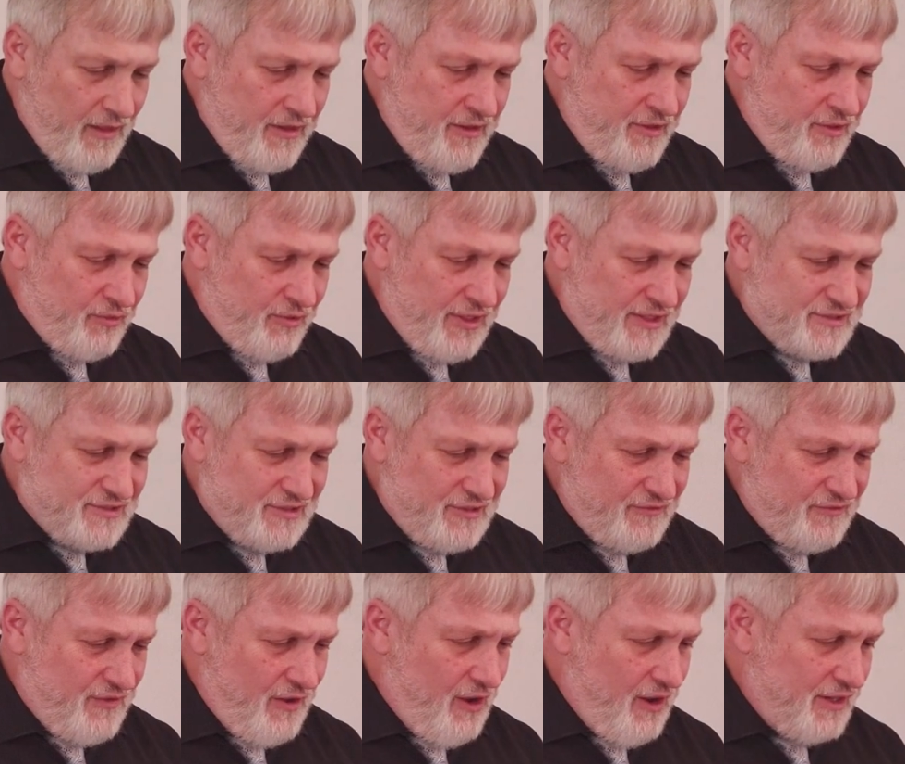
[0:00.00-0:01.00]
Interesting
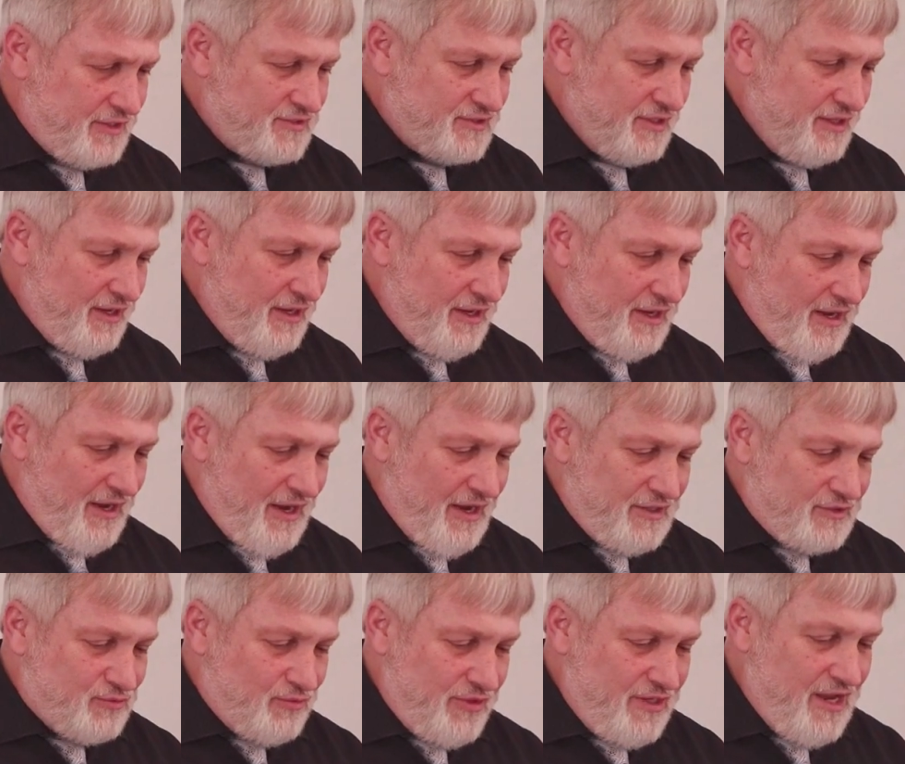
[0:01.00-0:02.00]
thoughts
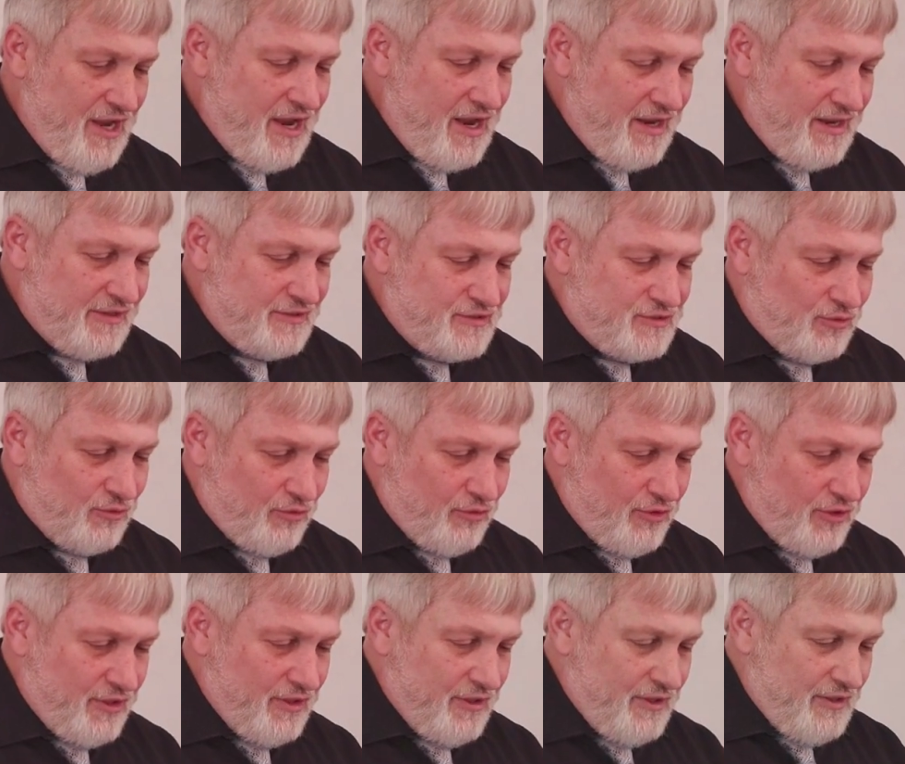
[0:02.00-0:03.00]
as we head
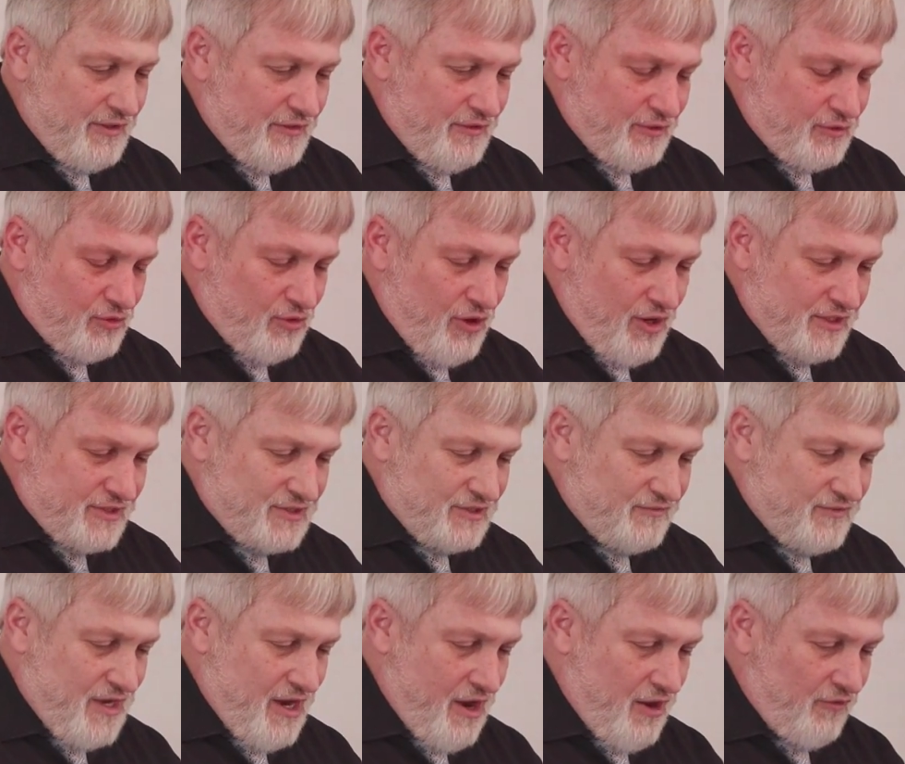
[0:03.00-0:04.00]
toward the cross of
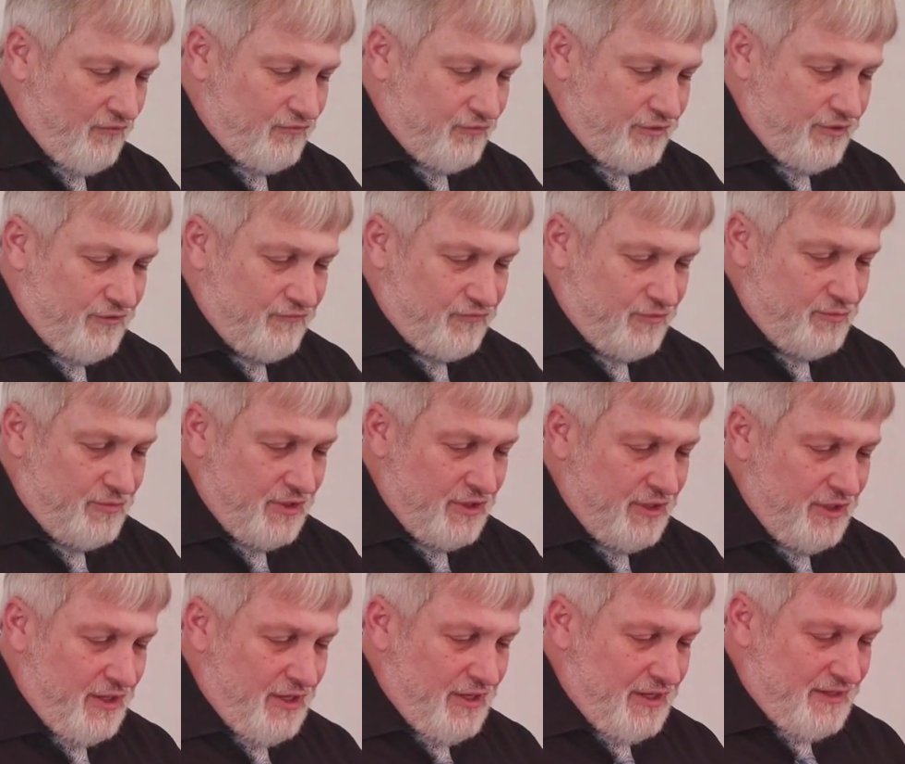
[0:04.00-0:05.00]
Calvary from a, uh,
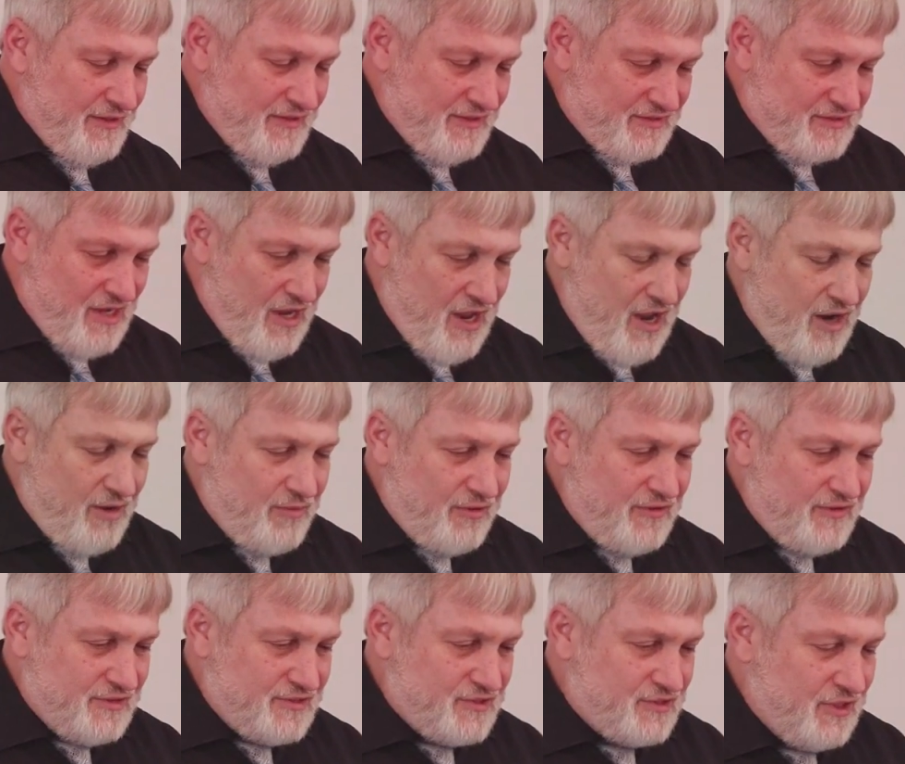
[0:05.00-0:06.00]
the time of
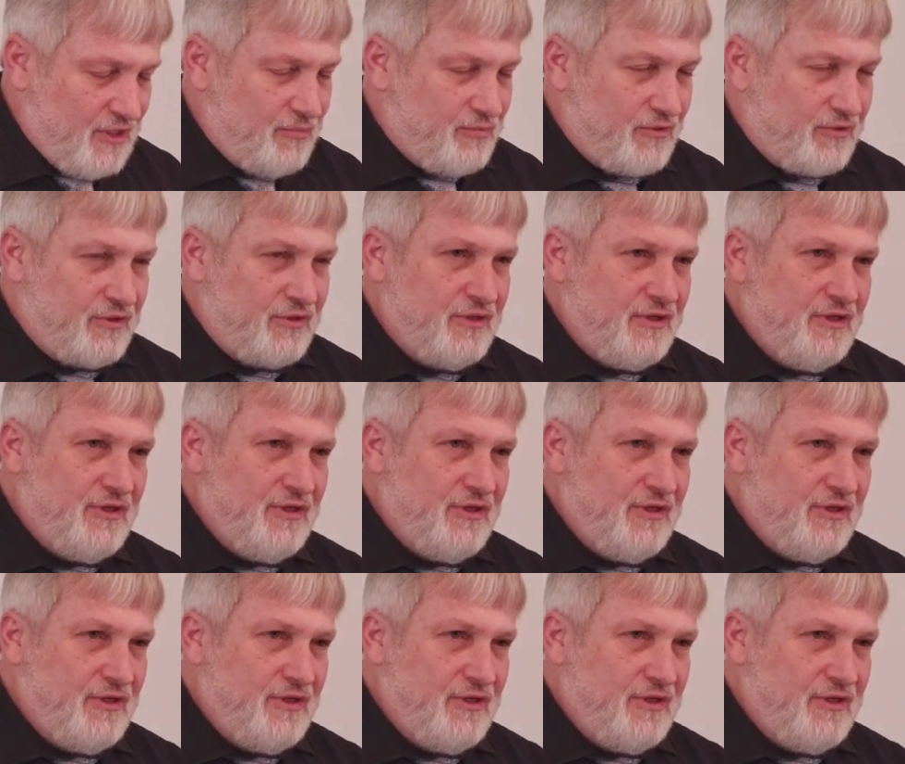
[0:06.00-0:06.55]
the supper